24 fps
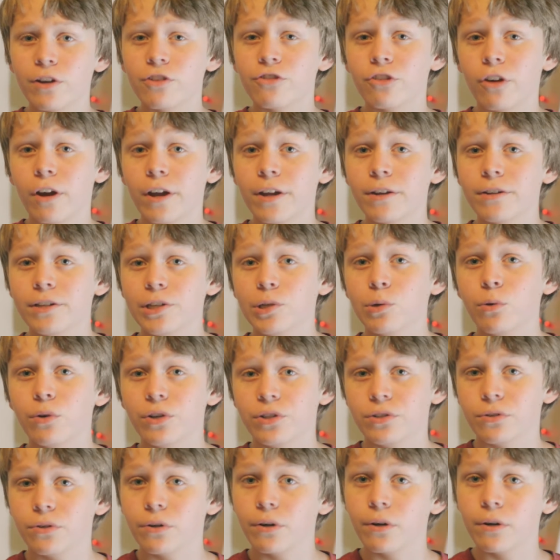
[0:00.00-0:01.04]
Giant
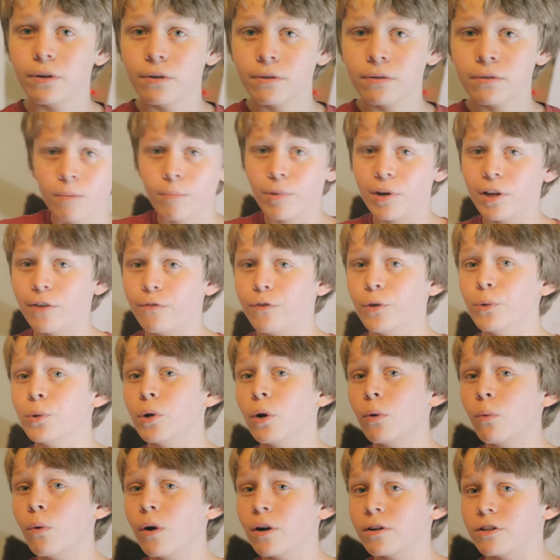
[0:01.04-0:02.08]
Denoiser. But if you
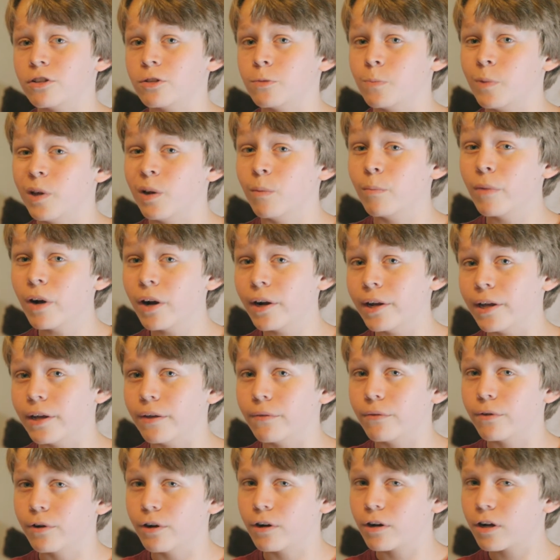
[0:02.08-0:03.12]
don't want to spend
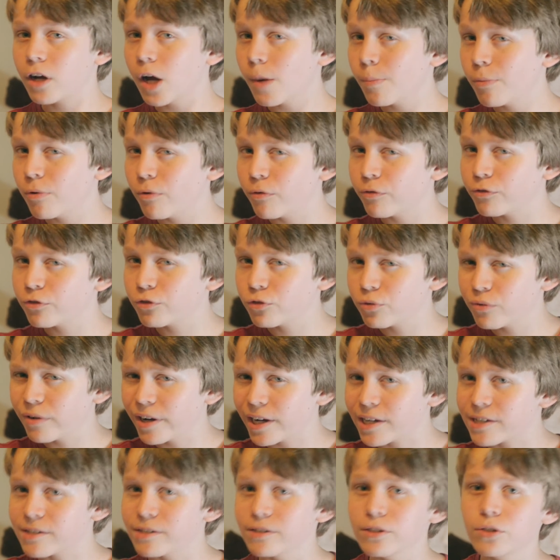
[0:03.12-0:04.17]
money, there are a couple of
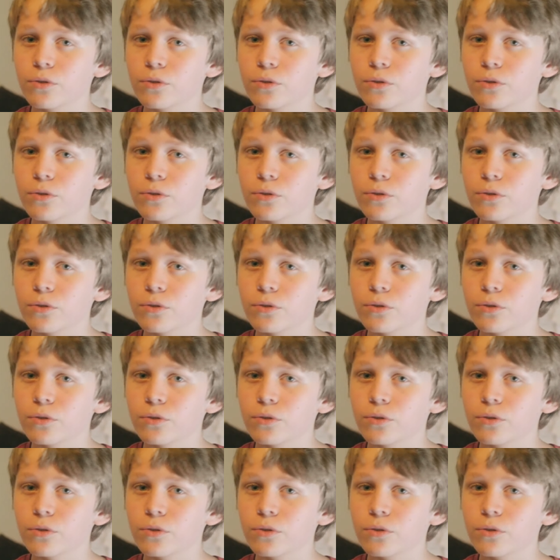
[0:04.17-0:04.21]
tricks you